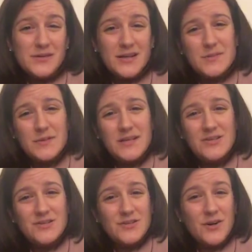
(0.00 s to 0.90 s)
and
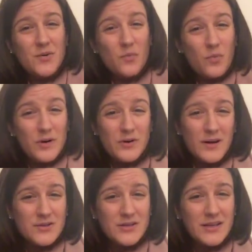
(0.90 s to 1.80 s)
expectations are, what you're
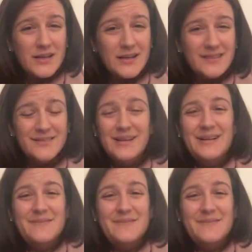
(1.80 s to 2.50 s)
actually getting,